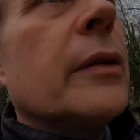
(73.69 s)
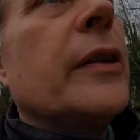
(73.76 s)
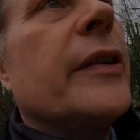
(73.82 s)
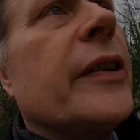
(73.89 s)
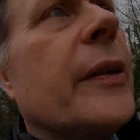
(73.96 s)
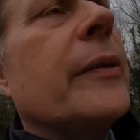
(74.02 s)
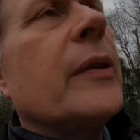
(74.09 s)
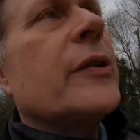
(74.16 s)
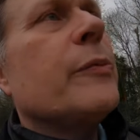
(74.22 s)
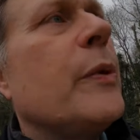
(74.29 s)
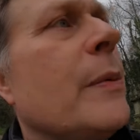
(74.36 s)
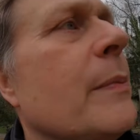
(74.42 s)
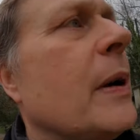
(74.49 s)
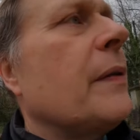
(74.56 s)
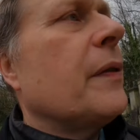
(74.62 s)
I need to get on those
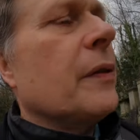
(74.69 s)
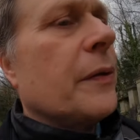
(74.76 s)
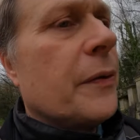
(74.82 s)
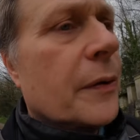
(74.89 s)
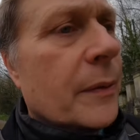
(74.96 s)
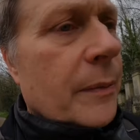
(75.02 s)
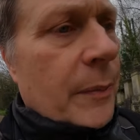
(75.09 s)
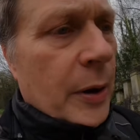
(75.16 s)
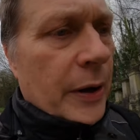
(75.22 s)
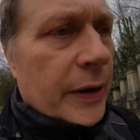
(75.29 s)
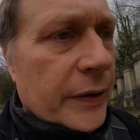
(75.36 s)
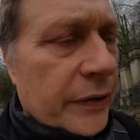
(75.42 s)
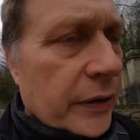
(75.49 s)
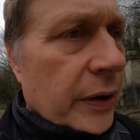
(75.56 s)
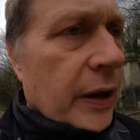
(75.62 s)
wind muffle
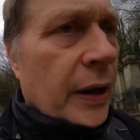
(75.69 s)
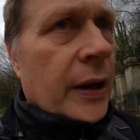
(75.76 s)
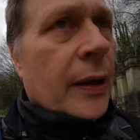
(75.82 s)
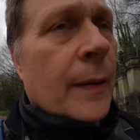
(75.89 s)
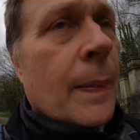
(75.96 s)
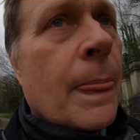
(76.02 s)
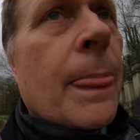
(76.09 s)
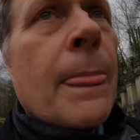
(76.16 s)
mics and that,